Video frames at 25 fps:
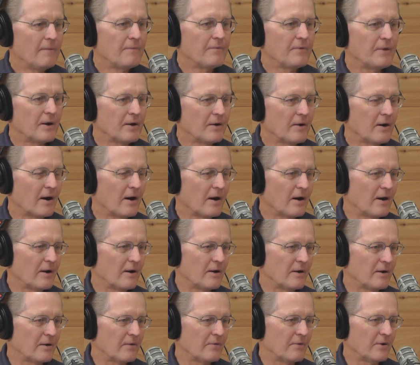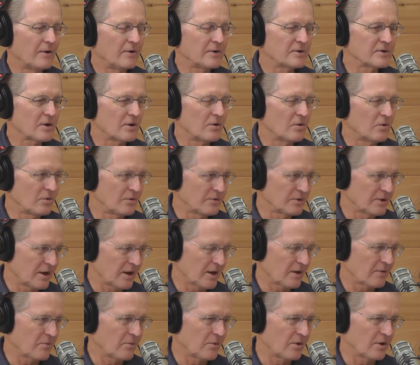there are there is a whole
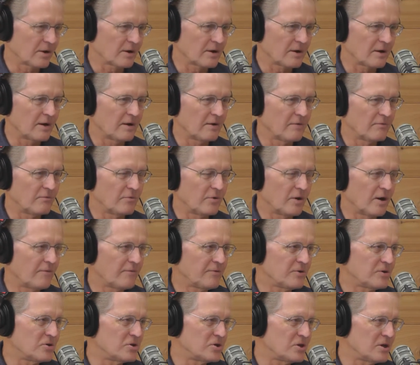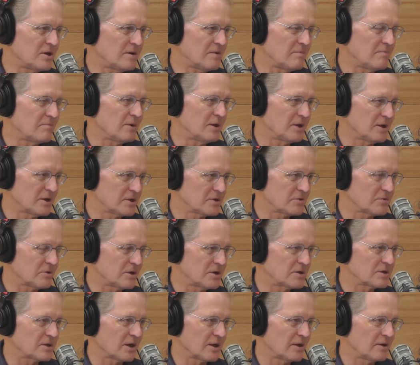network of refugee ministry
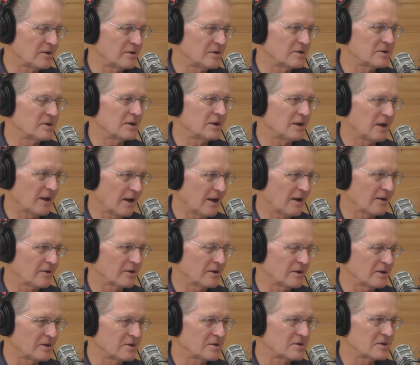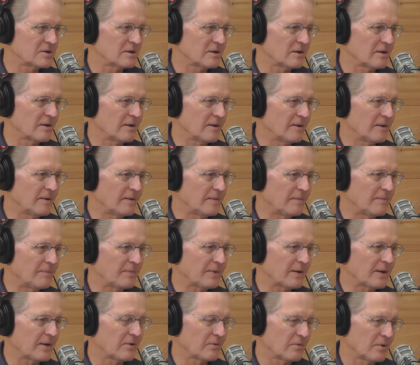centers in Athens, um,
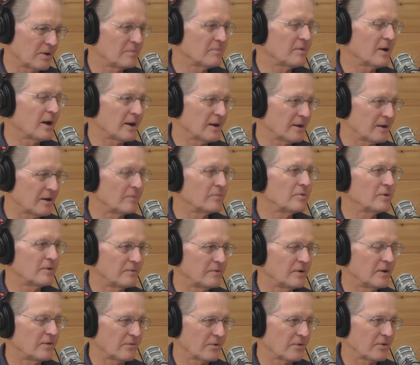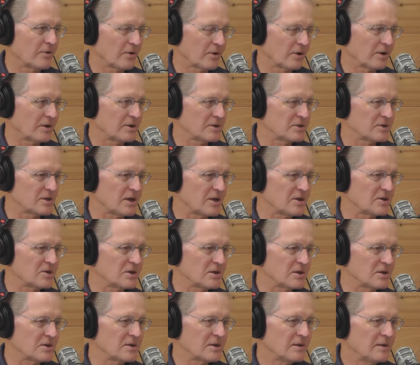you know, run by a number of different
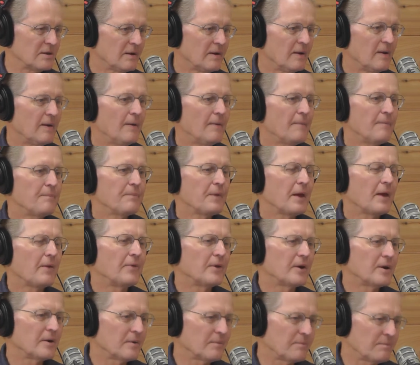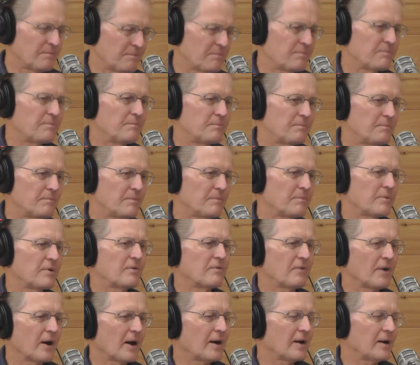organizations, and they're
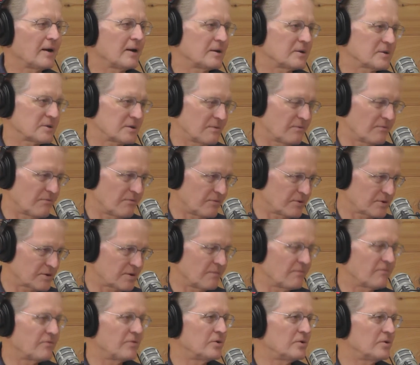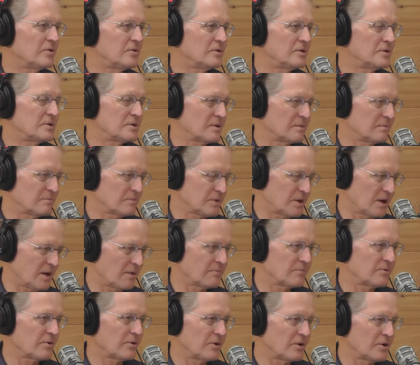providing some some food, some
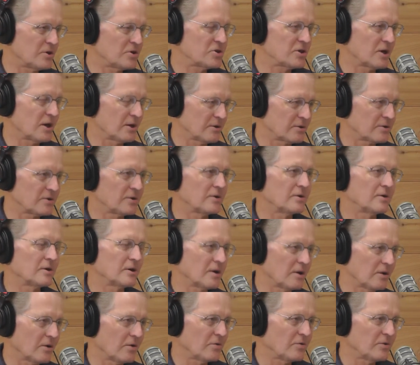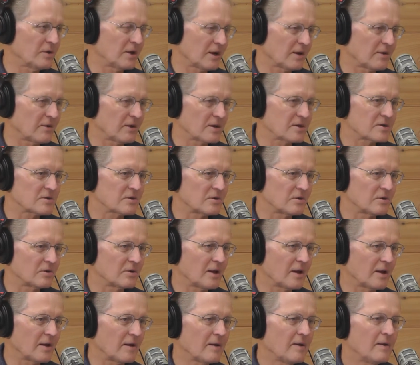temporary shelter, clothing, and that sort of
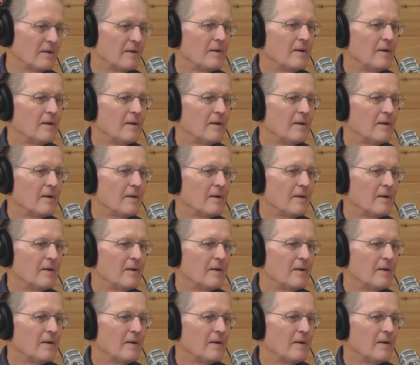thing.